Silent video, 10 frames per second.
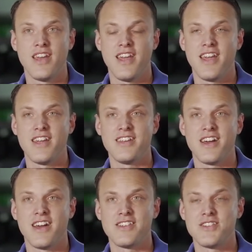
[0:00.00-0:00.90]

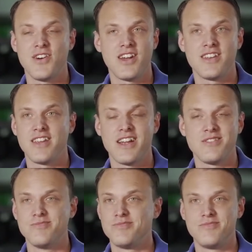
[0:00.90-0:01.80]
And so I
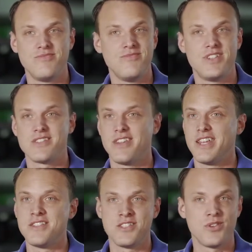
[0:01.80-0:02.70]
just
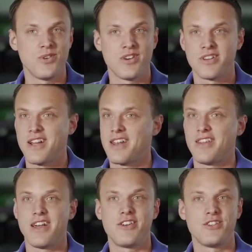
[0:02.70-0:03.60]
listened to her and kind
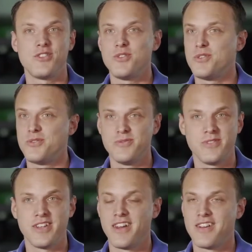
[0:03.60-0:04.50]
of let her do.
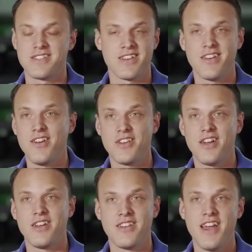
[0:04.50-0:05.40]
I was like,
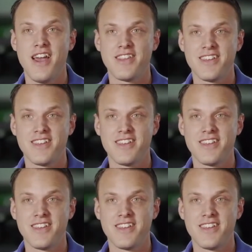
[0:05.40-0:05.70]
okay, yeah,